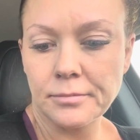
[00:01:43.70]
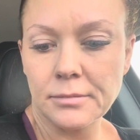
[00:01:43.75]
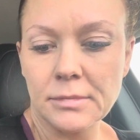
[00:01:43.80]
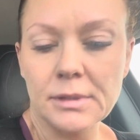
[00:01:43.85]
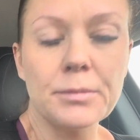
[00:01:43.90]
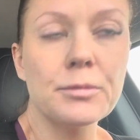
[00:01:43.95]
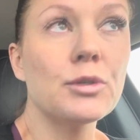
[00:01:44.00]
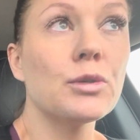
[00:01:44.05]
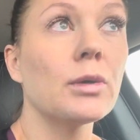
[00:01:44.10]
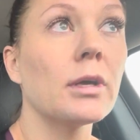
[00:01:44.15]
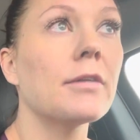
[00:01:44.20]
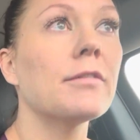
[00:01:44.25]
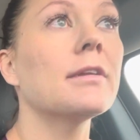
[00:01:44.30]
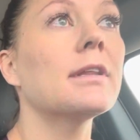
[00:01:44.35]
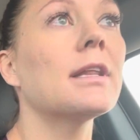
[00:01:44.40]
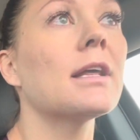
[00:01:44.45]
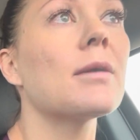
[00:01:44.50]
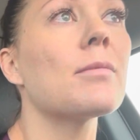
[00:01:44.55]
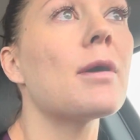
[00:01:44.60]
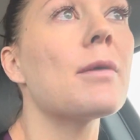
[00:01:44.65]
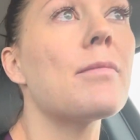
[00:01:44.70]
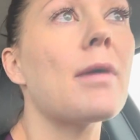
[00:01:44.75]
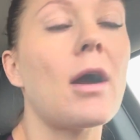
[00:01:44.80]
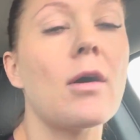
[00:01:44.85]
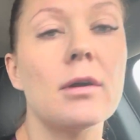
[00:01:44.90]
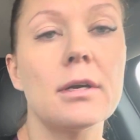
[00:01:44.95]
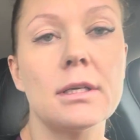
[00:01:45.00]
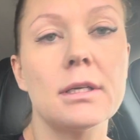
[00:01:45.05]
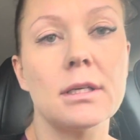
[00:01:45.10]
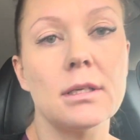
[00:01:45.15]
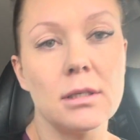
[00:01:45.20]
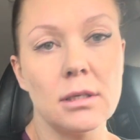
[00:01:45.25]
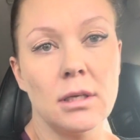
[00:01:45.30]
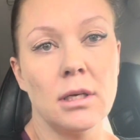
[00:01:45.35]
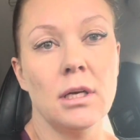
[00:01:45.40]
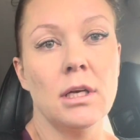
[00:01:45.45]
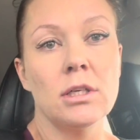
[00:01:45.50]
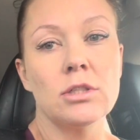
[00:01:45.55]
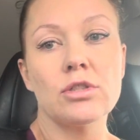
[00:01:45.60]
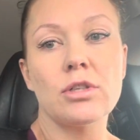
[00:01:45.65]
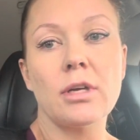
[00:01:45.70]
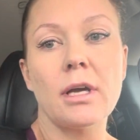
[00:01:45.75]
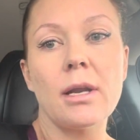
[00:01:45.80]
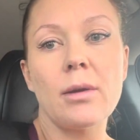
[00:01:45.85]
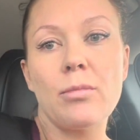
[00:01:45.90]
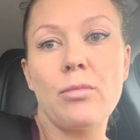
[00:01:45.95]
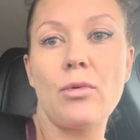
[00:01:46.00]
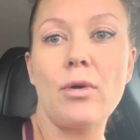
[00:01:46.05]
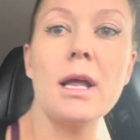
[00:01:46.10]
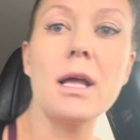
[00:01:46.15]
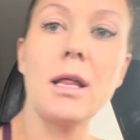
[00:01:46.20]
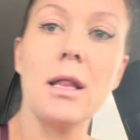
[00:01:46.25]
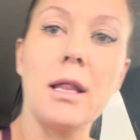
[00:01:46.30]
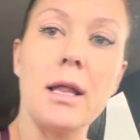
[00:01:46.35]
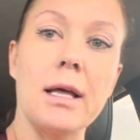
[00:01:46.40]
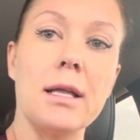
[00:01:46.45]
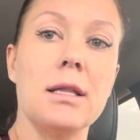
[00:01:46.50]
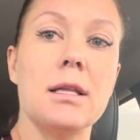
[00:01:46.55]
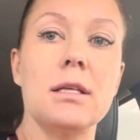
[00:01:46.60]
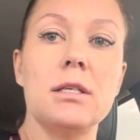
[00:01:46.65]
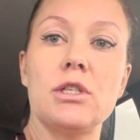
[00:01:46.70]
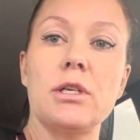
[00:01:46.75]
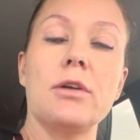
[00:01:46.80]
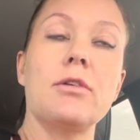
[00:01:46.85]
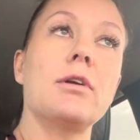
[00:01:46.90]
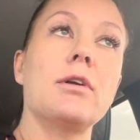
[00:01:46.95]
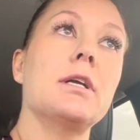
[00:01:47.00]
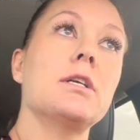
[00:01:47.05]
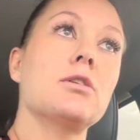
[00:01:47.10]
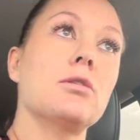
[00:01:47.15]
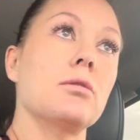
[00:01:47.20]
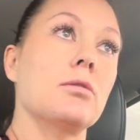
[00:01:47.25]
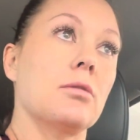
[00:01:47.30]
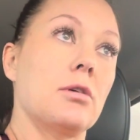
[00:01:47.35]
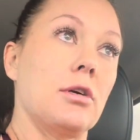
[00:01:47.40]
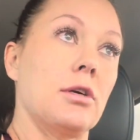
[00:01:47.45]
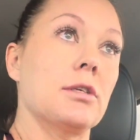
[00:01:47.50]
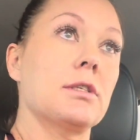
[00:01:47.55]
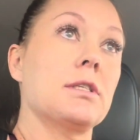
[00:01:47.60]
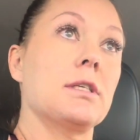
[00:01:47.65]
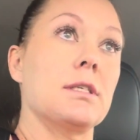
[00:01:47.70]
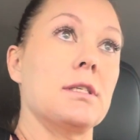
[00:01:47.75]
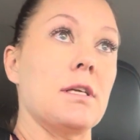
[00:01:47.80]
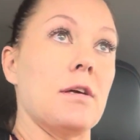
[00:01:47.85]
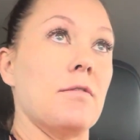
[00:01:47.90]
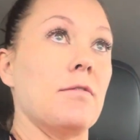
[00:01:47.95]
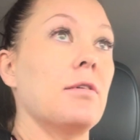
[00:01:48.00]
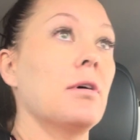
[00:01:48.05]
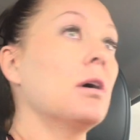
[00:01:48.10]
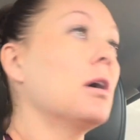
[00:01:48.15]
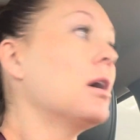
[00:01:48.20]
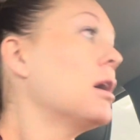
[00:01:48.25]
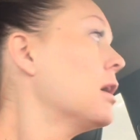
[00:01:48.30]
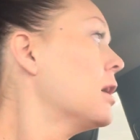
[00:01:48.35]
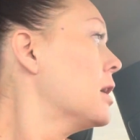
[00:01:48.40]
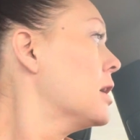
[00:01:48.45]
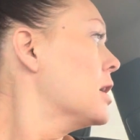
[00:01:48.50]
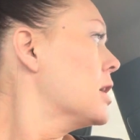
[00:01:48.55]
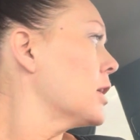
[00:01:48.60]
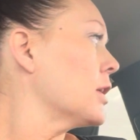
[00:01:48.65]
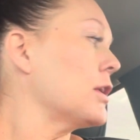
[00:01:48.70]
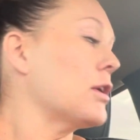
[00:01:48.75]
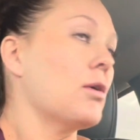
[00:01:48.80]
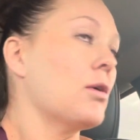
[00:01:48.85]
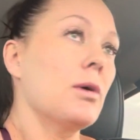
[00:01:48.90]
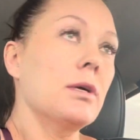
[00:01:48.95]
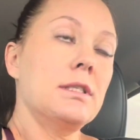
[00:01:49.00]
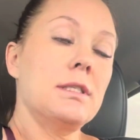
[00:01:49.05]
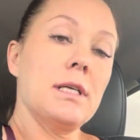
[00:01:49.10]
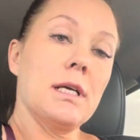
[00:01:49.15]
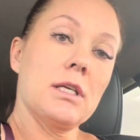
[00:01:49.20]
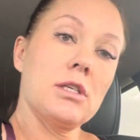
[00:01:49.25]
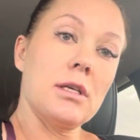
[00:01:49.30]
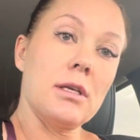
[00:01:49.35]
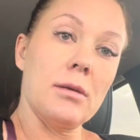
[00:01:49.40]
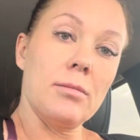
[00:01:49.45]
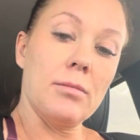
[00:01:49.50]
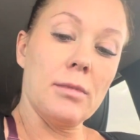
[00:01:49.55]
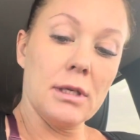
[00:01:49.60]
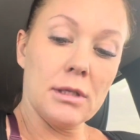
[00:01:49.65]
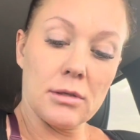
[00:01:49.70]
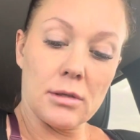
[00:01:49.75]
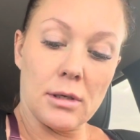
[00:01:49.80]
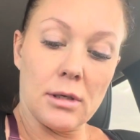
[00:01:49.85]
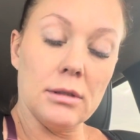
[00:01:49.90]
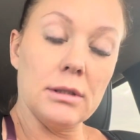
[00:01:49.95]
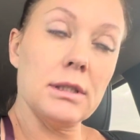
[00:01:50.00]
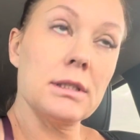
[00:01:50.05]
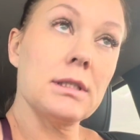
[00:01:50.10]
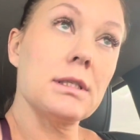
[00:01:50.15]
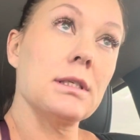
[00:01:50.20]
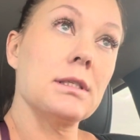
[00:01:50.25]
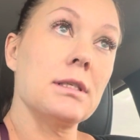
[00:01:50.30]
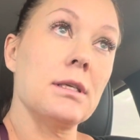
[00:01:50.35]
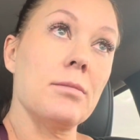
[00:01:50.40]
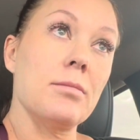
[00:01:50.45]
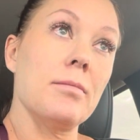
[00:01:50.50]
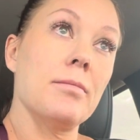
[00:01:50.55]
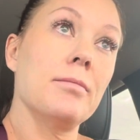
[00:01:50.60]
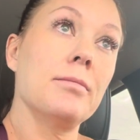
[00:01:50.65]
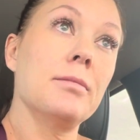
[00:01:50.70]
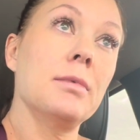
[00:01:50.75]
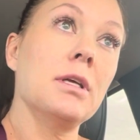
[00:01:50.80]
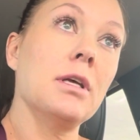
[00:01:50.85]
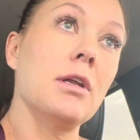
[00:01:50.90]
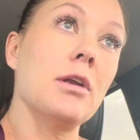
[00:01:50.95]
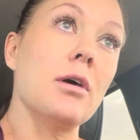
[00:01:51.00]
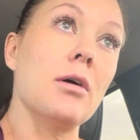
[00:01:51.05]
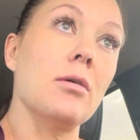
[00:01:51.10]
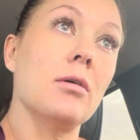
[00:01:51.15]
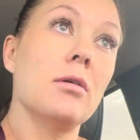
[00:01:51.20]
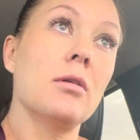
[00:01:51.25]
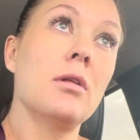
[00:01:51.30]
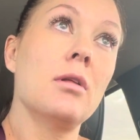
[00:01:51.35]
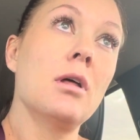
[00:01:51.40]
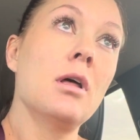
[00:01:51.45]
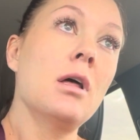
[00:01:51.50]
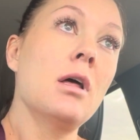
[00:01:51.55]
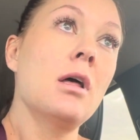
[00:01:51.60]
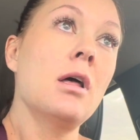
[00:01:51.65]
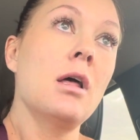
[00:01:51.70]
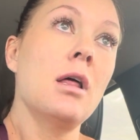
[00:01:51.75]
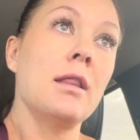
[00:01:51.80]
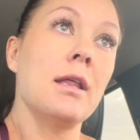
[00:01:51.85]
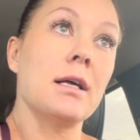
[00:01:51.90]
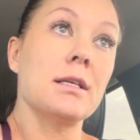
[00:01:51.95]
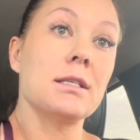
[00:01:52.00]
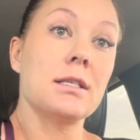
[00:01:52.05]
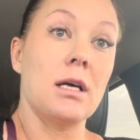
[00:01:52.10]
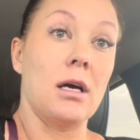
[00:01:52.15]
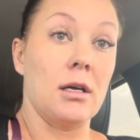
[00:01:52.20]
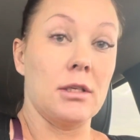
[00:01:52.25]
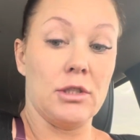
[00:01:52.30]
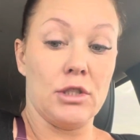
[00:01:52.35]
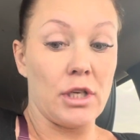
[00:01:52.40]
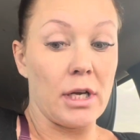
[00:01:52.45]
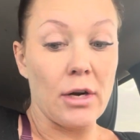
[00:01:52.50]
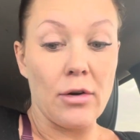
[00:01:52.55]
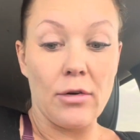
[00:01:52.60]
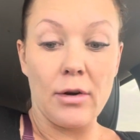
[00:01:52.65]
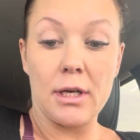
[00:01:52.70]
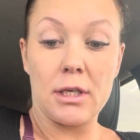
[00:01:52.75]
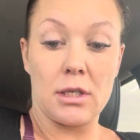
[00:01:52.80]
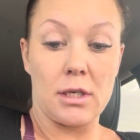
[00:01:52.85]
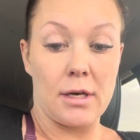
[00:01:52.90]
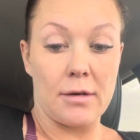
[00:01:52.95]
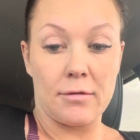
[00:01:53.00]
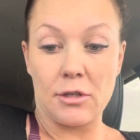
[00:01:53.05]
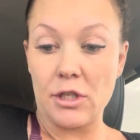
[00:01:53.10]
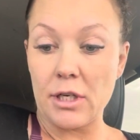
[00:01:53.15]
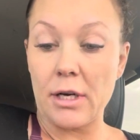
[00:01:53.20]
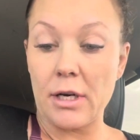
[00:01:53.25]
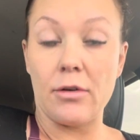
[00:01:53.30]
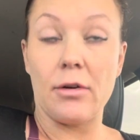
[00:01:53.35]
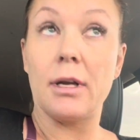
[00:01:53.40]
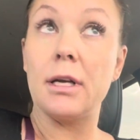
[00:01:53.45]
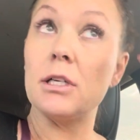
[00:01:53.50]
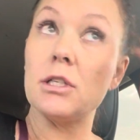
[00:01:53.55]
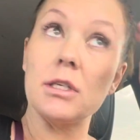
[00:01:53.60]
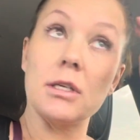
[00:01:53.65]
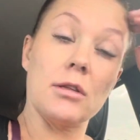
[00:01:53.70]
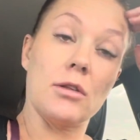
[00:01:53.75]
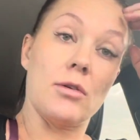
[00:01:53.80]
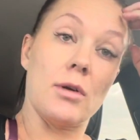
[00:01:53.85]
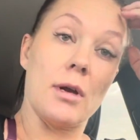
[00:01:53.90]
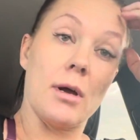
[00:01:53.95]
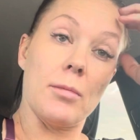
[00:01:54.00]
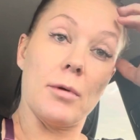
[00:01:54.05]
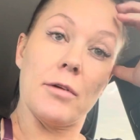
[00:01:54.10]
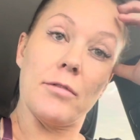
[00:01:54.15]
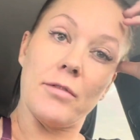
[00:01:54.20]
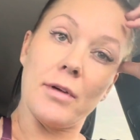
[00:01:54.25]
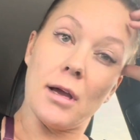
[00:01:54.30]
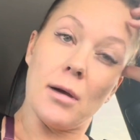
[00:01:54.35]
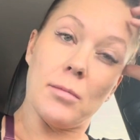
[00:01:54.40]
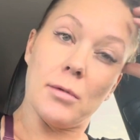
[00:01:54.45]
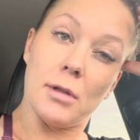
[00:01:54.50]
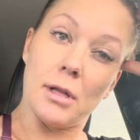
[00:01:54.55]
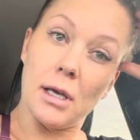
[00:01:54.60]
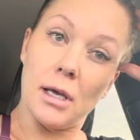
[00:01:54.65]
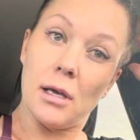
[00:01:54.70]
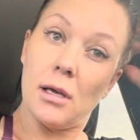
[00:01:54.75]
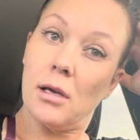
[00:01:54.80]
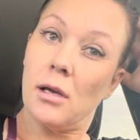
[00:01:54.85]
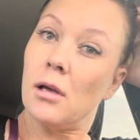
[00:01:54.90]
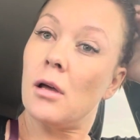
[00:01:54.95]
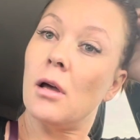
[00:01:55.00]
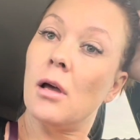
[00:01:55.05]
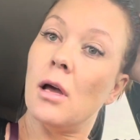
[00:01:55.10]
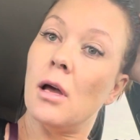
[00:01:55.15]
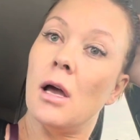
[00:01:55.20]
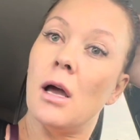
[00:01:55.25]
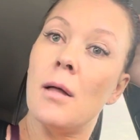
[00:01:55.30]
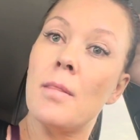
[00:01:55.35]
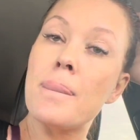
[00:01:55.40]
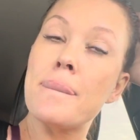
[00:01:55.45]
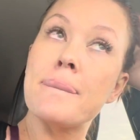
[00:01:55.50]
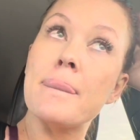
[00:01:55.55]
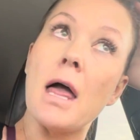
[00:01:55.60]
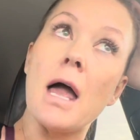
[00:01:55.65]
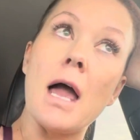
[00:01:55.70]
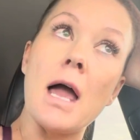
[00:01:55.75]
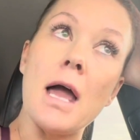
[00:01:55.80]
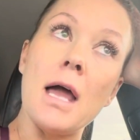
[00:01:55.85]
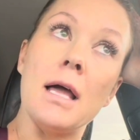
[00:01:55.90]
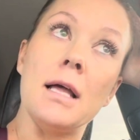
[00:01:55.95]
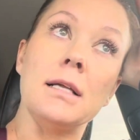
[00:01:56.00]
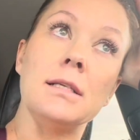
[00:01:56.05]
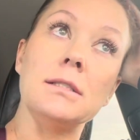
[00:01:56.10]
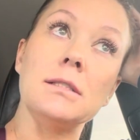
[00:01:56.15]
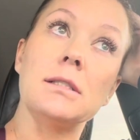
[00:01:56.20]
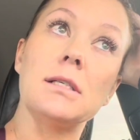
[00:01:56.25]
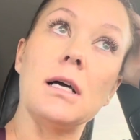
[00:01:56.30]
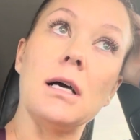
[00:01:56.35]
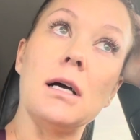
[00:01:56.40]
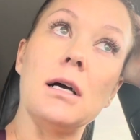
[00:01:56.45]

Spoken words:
am doing everything in my power to try to break these generational curses of addiction and mental illnesses, and that has gone generation after generation throughout my family. And